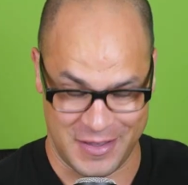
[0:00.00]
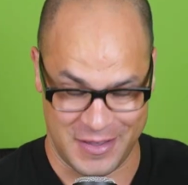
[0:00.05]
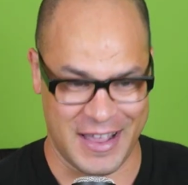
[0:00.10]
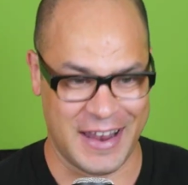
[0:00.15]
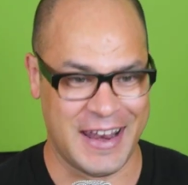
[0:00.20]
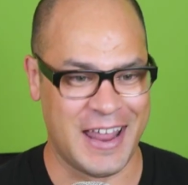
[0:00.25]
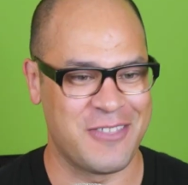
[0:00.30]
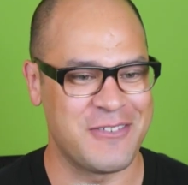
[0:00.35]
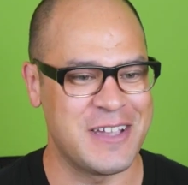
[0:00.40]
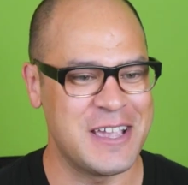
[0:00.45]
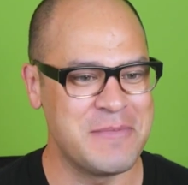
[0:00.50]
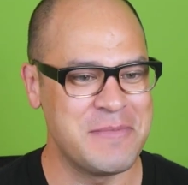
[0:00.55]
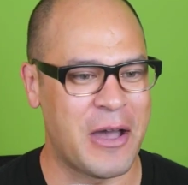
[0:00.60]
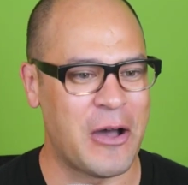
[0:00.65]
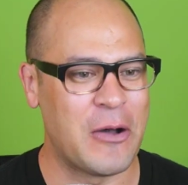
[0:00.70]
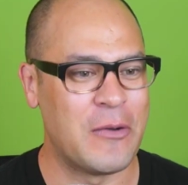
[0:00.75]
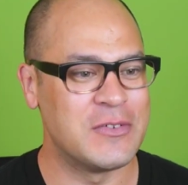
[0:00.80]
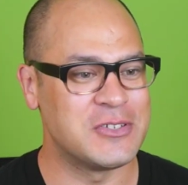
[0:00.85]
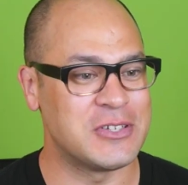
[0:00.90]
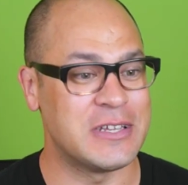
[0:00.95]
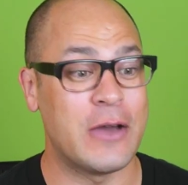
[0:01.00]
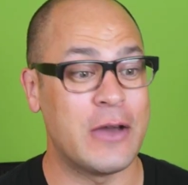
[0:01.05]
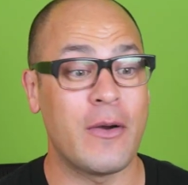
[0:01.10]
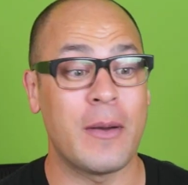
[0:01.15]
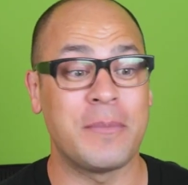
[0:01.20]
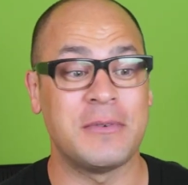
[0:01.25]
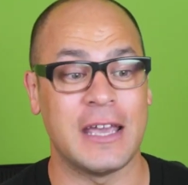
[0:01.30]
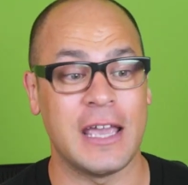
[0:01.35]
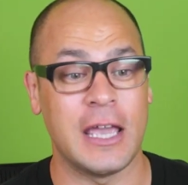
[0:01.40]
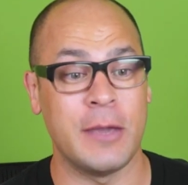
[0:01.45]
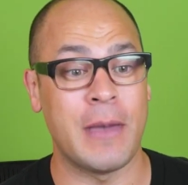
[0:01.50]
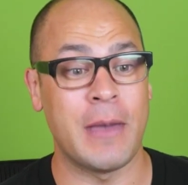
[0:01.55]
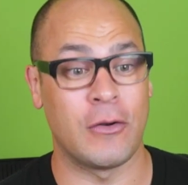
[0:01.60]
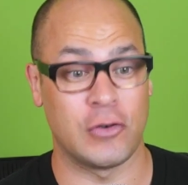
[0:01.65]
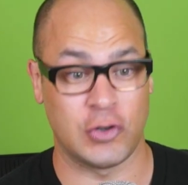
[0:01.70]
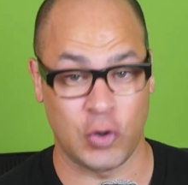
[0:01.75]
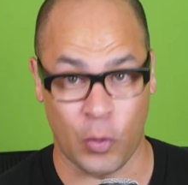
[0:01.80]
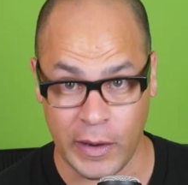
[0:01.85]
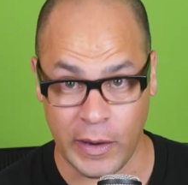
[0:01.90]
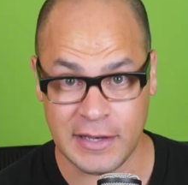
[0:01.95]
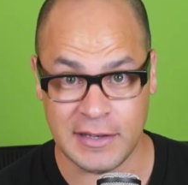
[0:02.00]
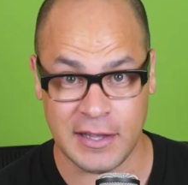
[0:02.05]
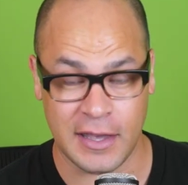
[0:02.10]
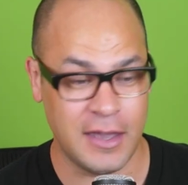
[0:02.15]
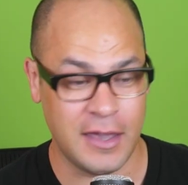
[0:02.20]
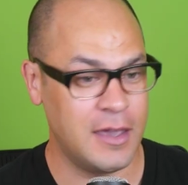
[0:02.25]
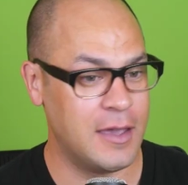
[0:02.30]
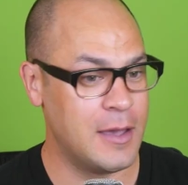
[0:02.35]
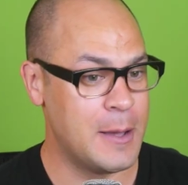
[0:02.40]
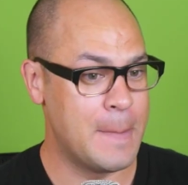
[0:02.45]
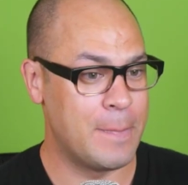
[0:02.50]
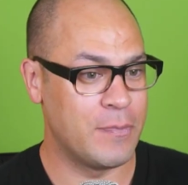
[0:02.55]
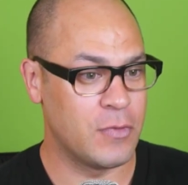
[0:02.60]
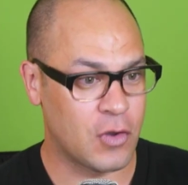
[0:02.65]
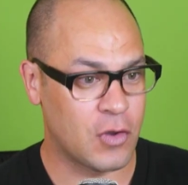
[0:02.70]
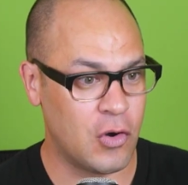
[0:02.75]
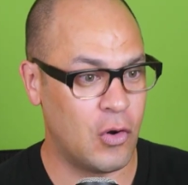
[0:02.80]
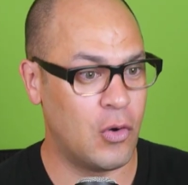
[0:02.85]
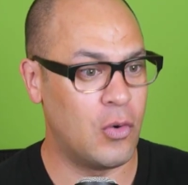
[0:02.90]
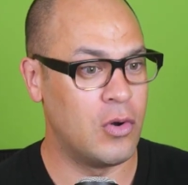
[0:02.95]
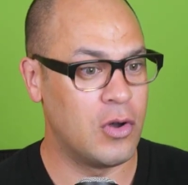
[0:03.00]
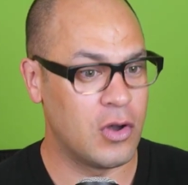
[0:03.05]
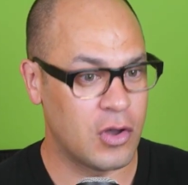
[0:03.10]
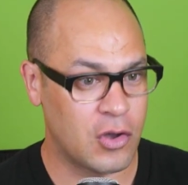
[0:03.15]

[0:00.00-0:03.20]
Another email. So now we're up to email 20. Call.